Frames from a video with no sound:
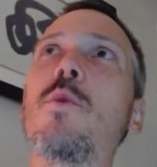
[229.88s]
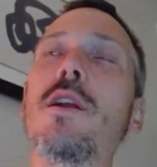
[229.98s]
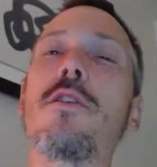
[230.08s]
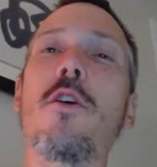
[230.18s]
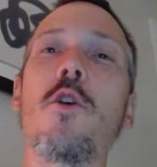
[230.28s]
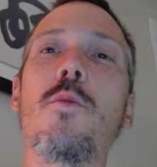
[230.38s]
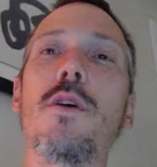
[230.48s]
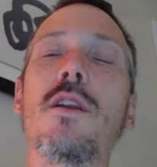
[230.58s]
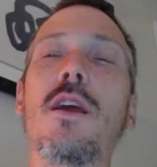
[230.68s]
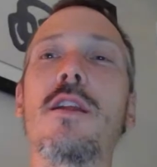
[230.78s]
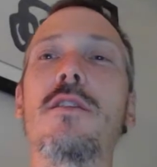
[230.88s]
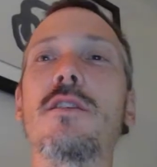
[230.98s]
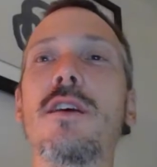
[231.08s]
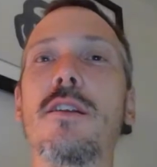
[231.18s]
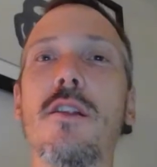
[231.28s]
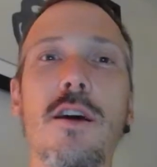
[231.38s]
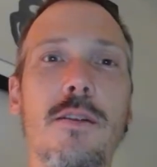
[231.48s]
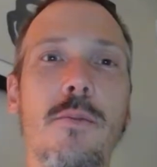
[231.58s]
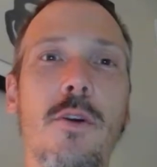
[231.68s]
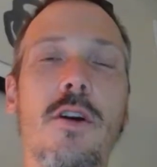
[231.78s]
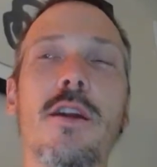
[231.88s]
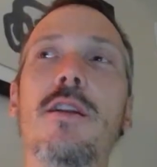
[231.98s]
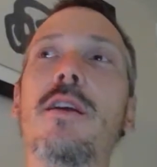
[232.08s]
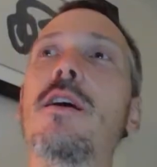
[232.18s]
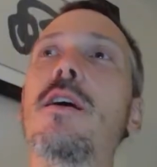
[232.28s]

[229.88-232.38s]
when it's open and the deadline. All right,